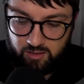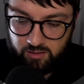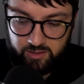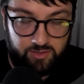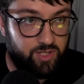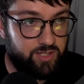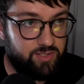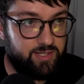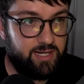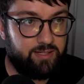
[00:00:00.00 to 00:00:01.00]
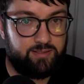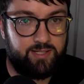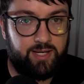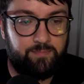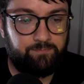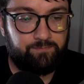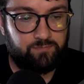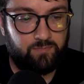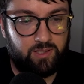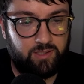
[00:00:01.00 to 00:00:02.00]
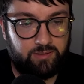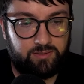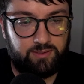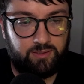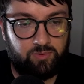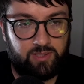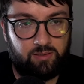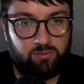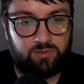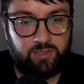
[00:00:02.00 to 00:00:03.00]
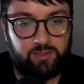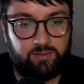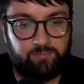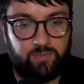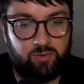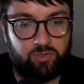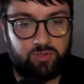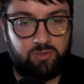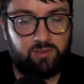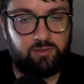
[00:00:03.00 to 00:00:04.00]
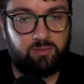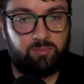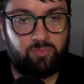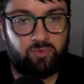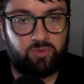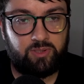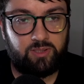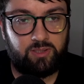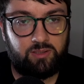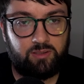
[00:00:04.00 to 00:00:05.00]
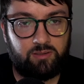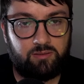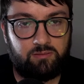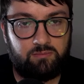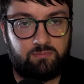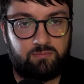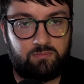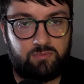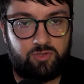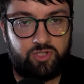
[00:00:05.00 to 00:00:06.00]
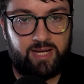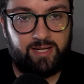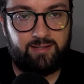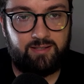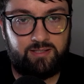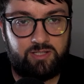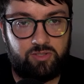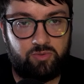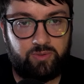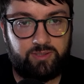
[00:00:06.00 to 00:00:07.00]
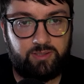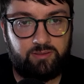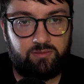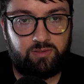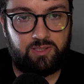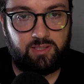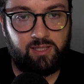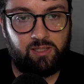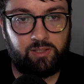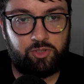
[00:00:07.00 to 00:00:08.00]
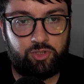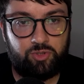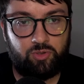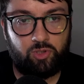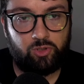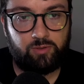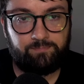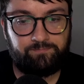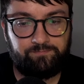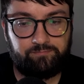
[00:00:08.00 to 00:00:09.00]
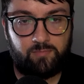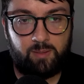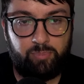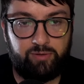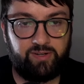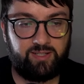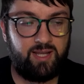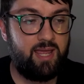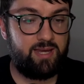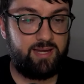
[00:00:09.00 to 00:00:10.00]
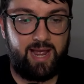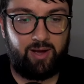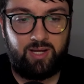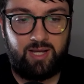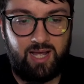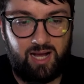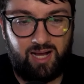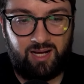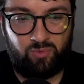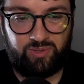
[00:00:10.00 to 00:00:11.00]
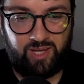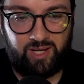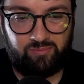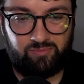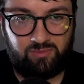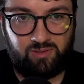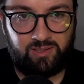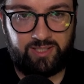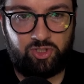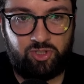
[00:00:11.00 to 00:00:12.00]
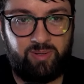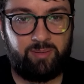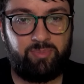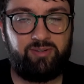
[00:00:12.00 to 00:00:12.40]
let's change that down to 10 and see what that looks like. It'll just look a little bit more jagged and disjointed, just like a glitch should look. Perfect. Now, I want that glitch to be at a bit